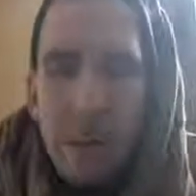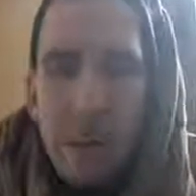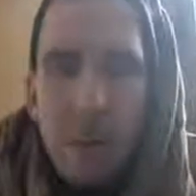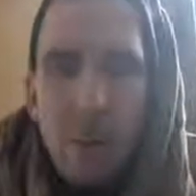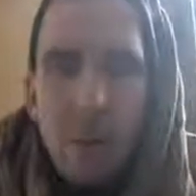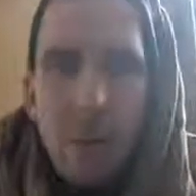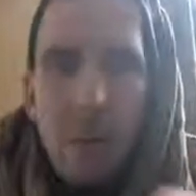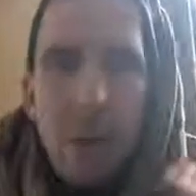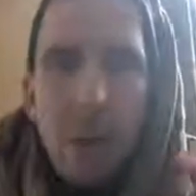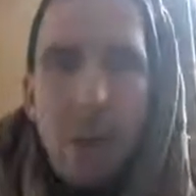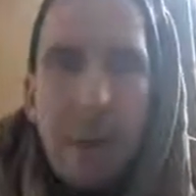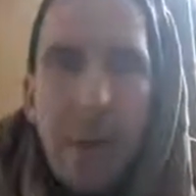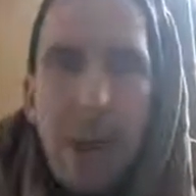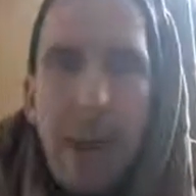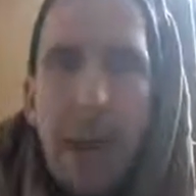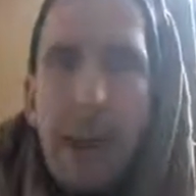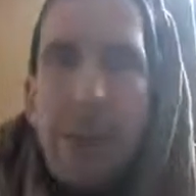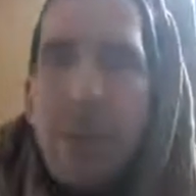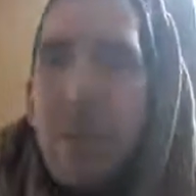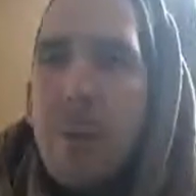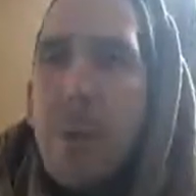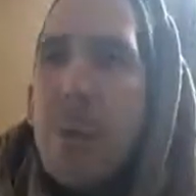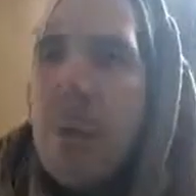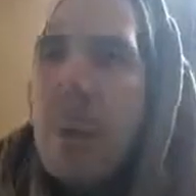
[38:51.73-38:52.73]
You will
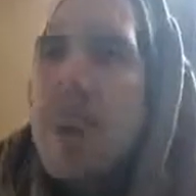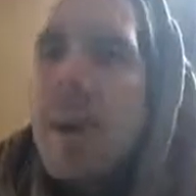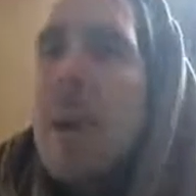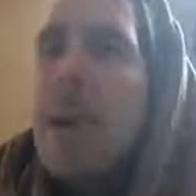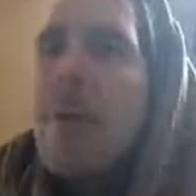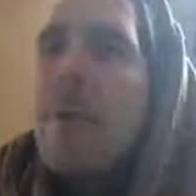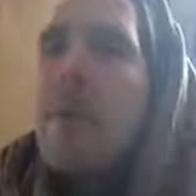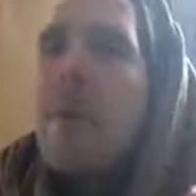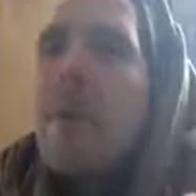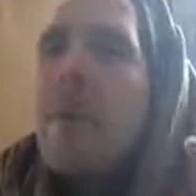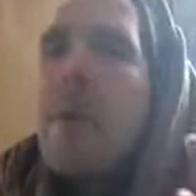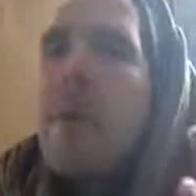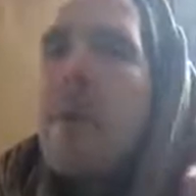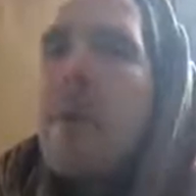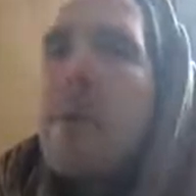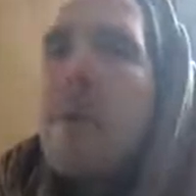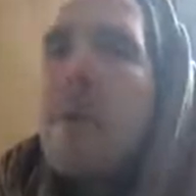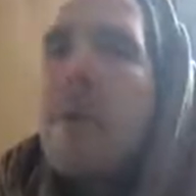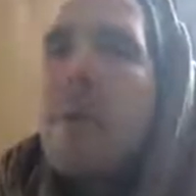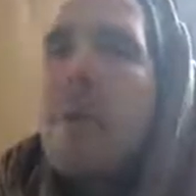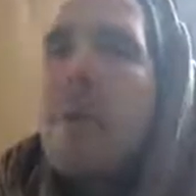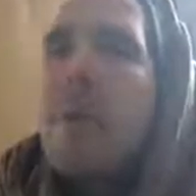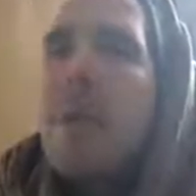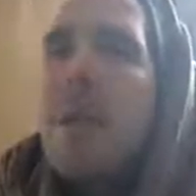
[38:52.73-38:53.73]
act on it. That is called
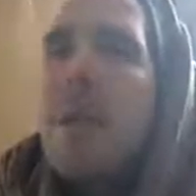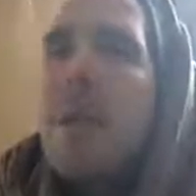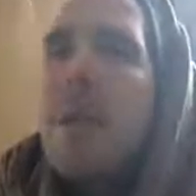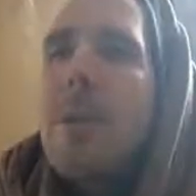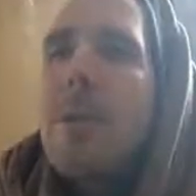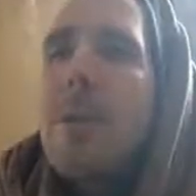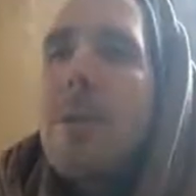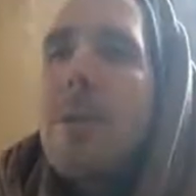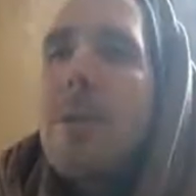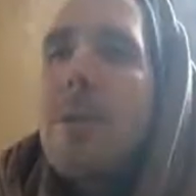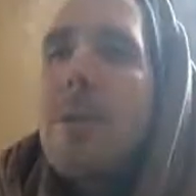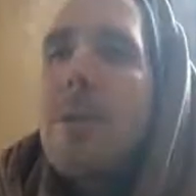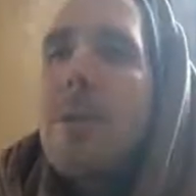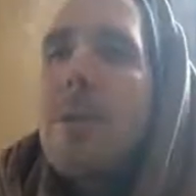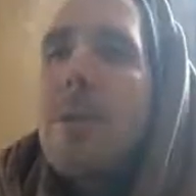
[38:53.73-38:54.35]
initiation.